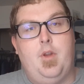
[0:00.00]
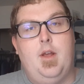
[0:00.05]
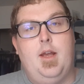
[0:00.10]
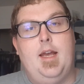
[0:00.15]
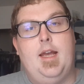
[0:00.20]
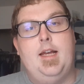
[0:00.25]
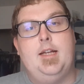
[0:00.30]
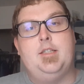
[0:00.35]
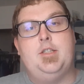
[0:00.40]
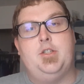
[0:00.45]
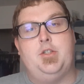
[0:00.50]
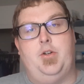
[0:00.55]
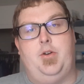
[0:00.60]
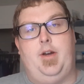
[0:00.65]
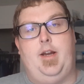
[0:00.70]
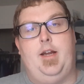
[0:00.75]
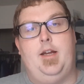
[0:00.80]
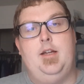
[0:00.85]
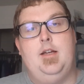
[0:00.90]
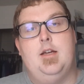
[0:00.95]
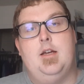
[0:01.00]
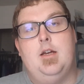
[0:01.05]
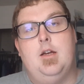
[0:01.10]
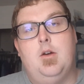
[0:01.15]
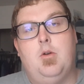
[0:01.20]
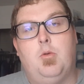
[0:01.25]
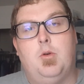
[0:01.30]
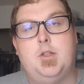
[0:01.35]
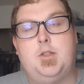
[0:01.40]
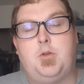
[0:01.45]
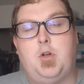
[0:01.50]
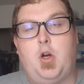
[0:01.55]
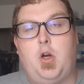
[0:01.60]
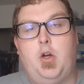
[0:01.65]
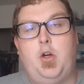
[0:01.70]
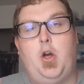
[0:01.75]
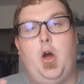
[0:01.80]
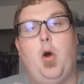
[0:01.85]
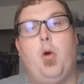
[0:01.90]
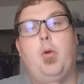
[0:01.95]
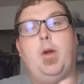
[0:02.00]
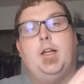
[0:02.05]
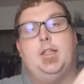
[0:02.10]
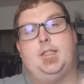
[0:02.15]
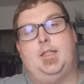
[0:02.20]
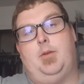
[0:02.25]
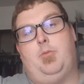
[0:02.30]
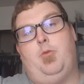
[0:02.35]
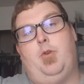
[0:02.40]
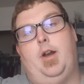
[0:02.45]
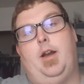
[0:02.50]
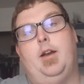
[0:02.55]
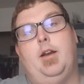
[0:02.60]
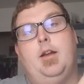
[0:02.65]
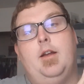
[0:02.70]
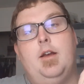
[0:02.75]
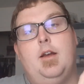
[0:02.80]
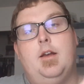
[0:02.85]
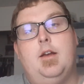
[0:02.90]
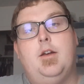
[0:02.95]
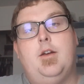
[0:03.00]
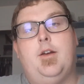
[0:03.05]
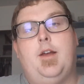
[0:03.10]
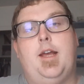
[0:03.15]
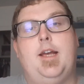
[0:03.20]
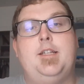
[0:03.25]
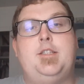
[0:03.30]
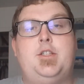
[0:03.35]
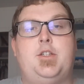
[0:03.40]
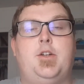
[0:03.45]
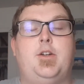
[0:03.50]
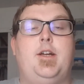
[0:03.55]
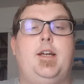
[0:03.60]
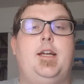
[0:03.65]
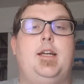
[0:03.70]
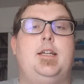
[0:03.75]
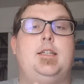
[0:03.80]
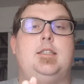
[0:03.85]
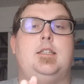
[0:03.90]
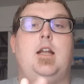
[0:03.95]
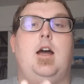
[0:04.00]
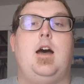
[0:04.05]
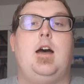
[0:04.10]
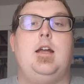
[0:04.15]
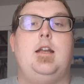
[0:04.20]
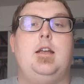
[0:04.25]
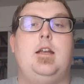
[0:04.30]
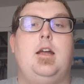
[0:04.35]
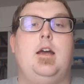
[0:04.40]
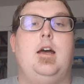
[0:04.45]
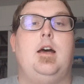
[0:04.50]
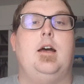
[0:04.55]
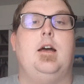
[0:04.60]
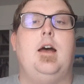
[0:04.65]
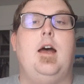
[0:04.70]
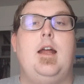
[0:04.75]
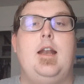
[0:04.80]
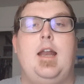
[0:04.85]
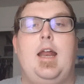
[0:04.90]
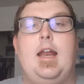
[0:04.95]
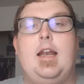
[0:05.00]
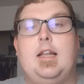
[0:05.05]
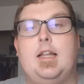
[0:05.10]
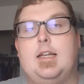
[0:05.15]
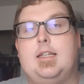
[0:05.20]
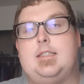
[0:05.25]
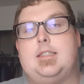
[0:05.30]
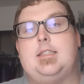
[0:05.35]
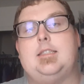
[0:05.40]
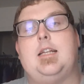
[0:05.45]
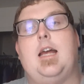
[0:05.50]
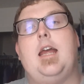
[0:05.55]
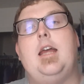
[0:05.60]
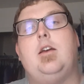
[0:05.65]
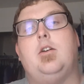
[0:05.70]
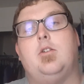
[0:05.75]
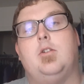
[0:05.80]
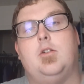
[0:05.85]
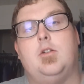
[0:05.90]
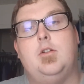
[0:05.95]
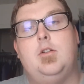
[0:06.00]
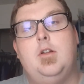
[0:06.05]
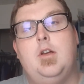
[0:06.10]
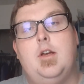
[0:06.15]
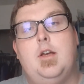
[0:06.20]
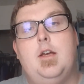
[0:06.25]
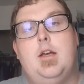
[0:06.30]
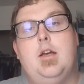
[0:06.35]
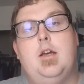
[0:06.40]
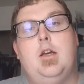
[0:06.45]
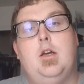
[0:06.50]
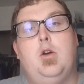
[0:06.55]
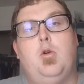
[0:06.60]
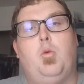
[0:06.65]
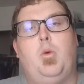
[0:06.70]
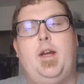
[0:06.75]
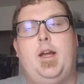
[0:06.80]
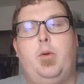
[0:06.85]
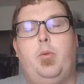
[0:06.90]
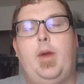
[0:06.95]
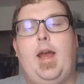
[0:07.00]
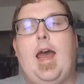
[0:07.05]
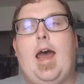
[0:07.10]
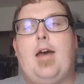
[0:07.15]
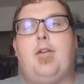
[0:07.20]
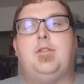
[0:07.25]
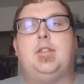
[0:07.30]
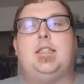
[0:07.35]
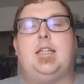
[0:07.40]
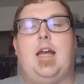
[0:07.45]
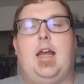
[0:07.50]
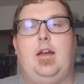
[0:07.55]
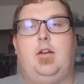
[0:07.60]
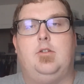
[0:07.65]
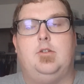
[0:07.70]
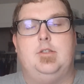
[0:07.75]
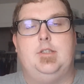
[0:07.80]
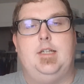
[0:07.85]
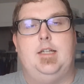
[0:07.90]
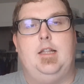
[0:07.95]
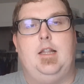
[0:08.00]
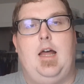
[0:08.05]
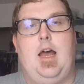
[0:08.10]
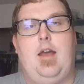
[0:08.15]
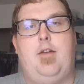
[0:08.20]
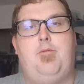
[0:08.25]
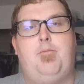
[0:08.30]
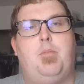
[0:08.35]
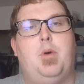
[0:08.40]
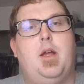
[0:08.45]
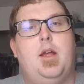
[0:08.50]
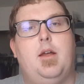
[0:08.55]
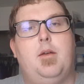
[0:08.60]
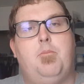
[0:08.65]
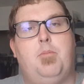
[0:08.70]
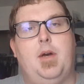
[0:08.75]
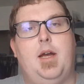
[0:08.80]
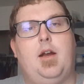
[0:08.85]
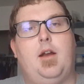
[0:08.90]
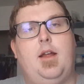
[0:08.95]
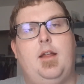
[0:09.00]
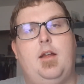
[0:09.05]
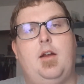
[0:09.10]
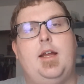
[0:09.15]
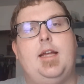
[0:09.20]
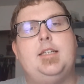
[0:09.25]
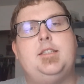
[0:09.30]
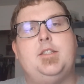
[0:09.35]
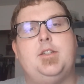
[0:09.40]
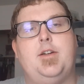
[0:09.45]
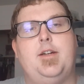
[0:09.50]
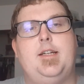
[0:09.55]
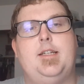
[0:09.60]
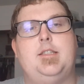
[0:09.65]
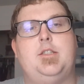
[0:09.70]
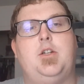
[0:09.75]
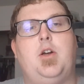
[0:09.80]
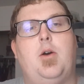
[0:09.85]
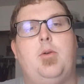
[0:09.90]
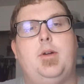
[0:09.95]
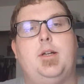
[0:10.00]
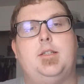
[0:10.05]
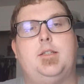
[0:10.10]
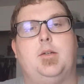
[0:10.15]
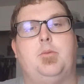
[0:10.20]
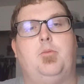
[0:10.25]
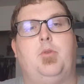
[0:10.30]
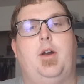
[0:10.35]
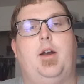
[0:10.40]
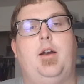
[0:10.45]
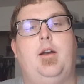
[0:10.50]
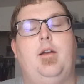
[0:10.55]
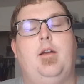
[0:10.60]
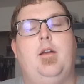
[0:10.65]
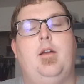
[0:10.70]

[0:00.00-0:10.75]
history was going somewhere. History is not uh, an endless cycle. We we have cycles in life, but but history is going somewhere,